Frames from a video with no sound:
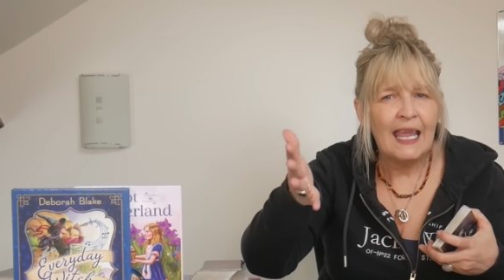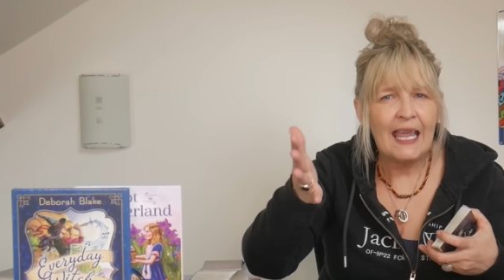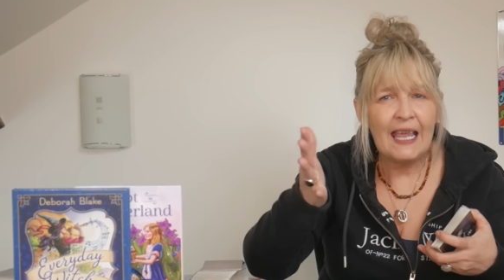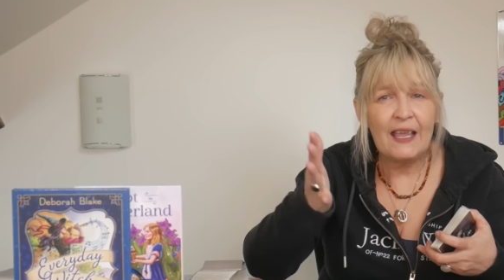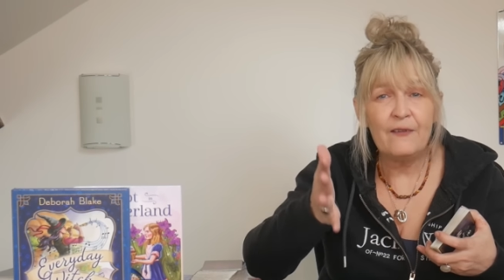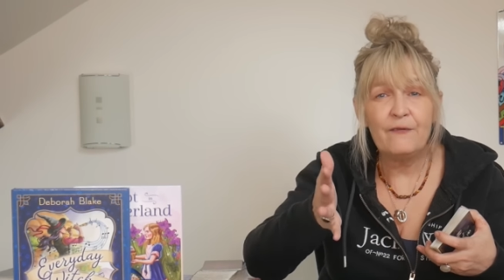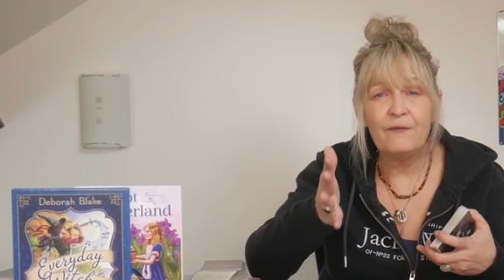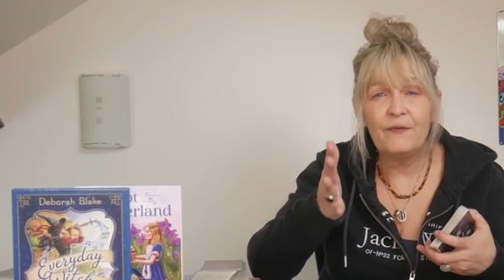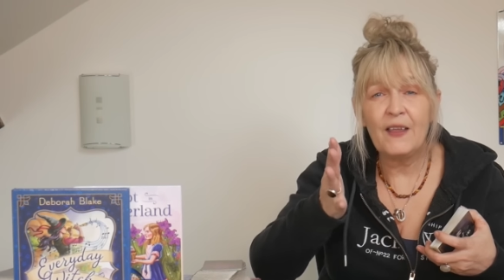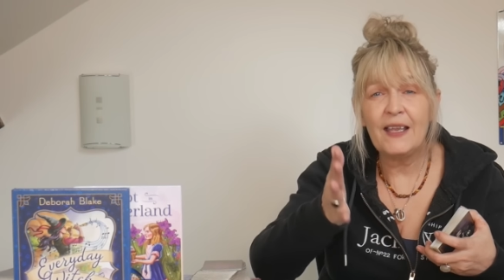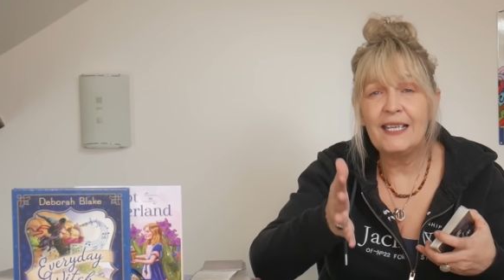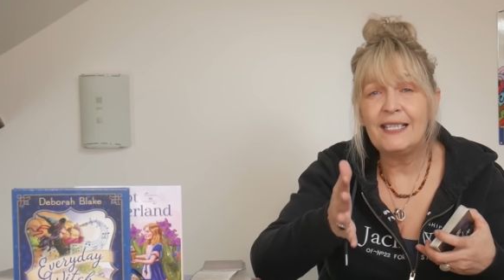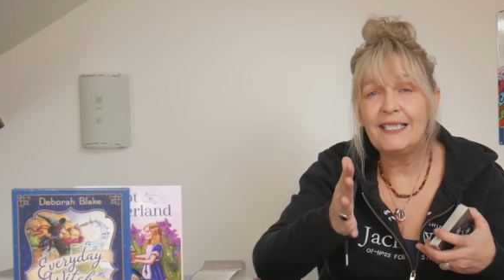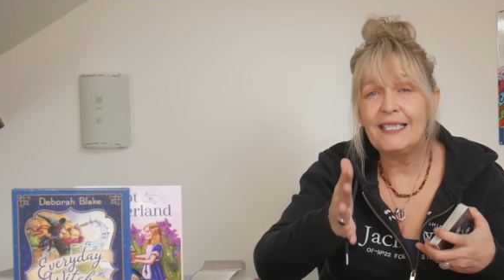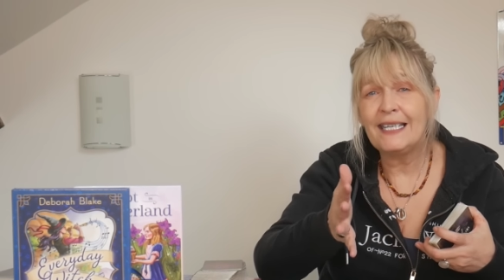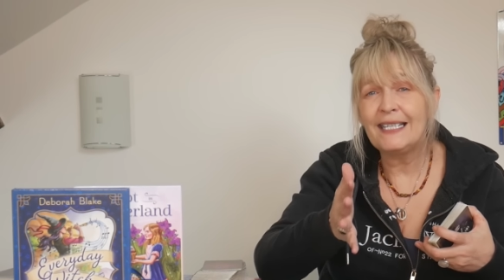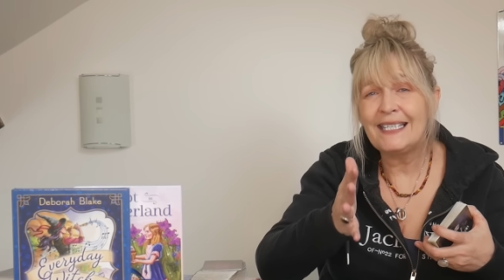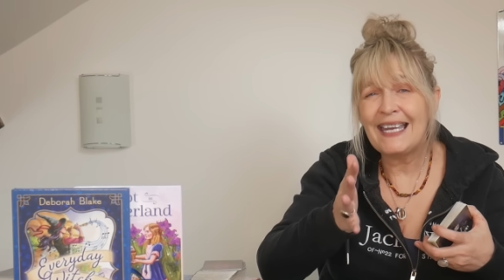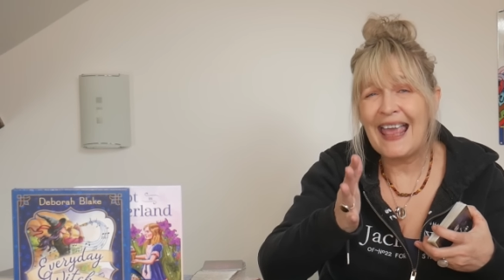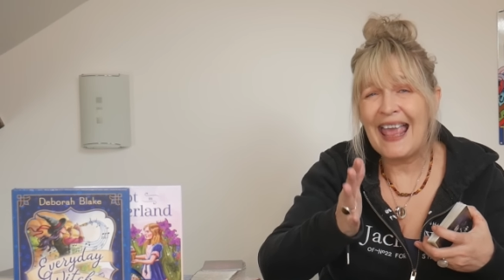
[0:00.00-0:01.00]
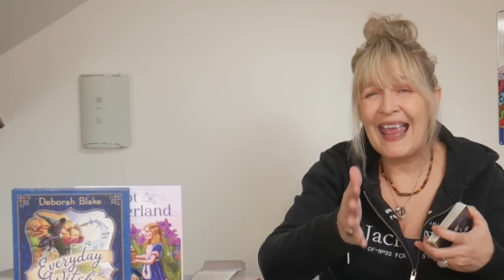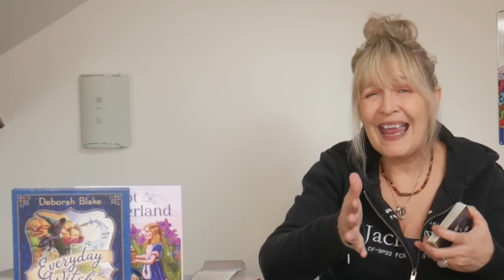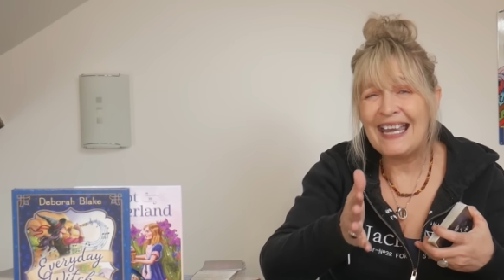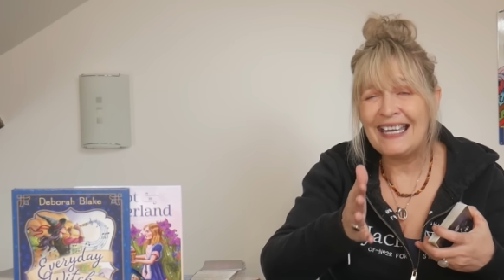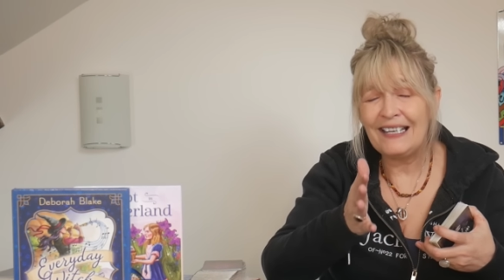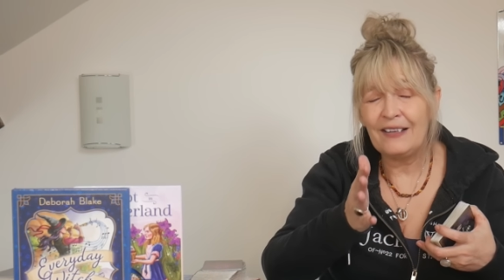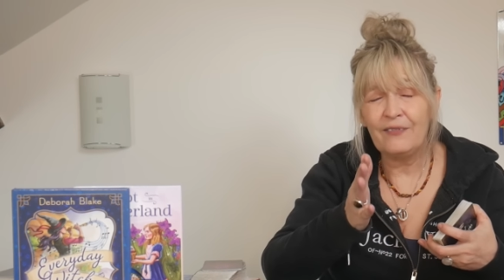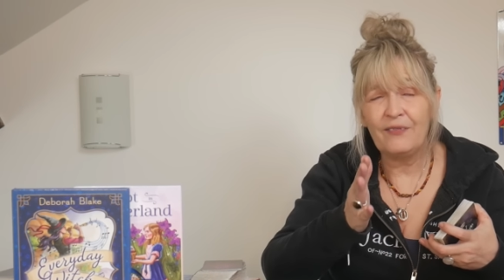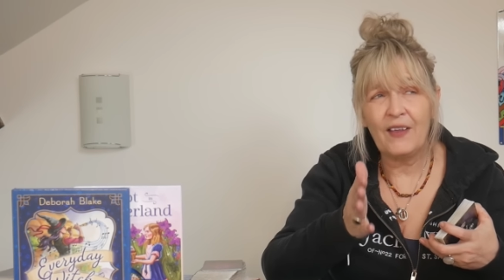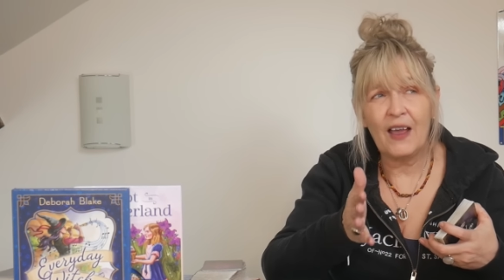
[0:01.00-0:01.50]
If they did
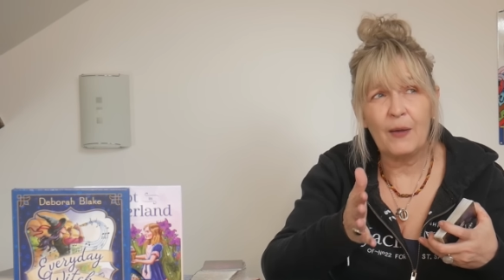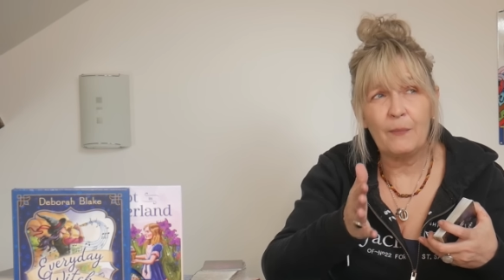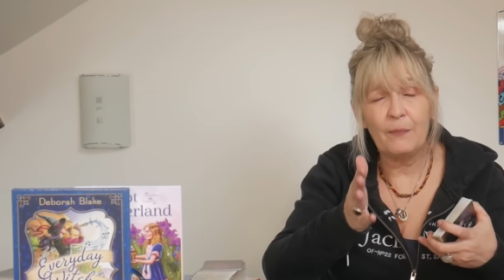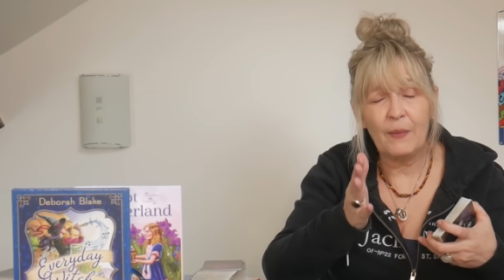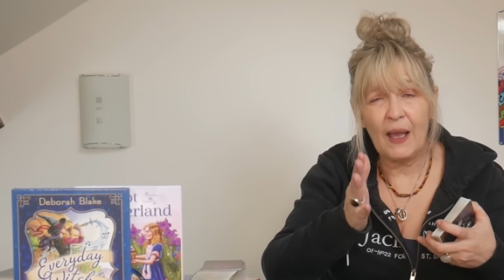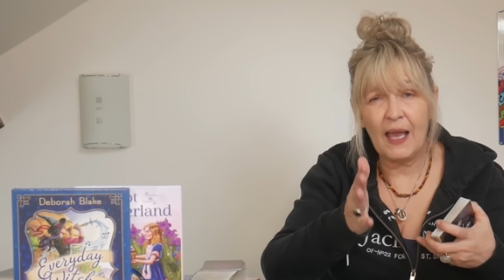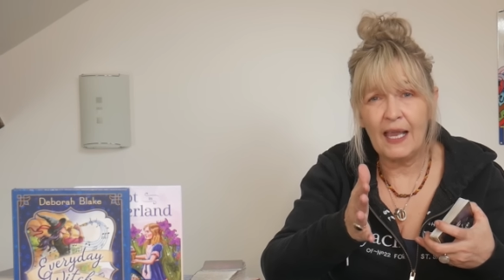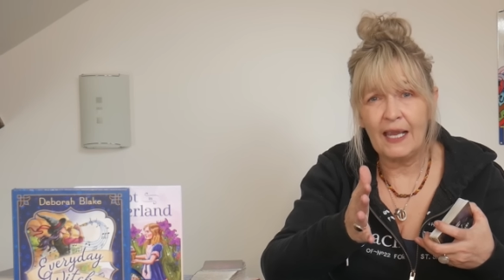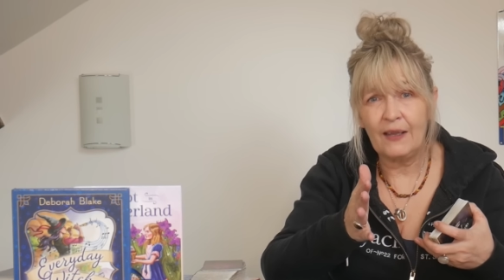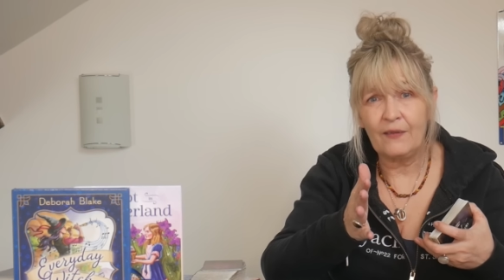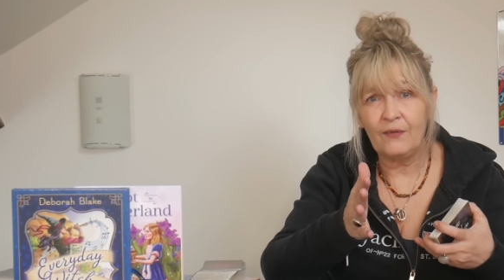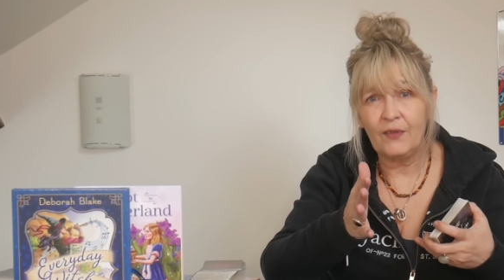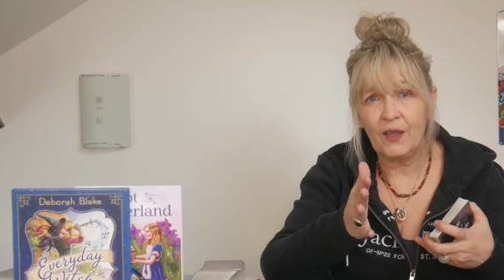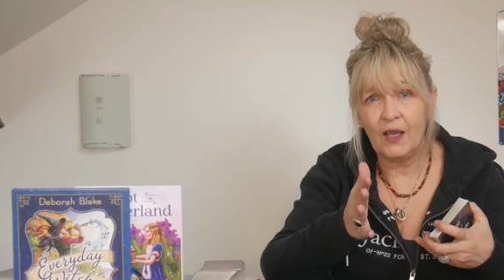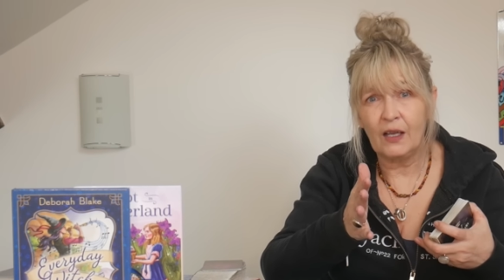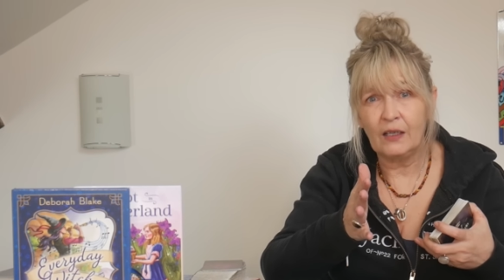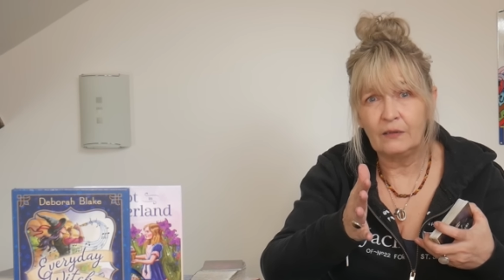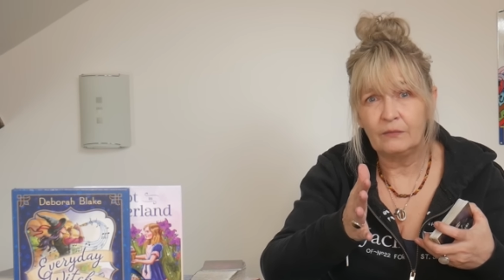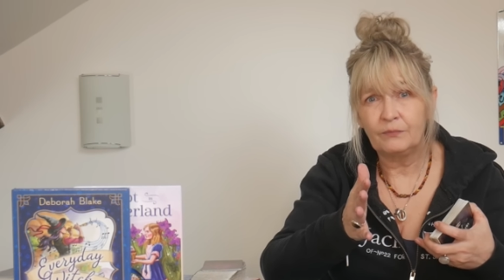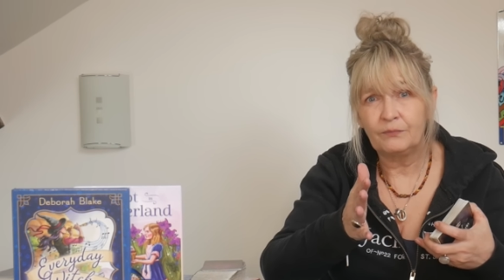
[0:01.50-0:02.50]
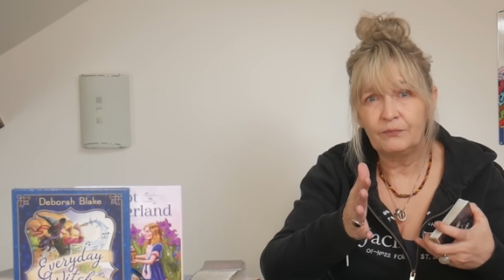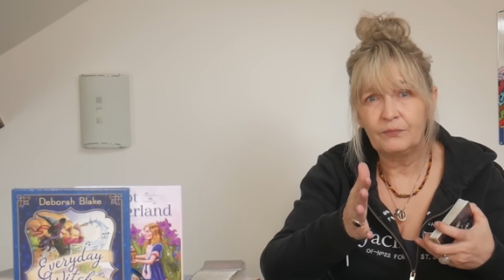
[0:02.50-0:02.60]
any of that behaviour,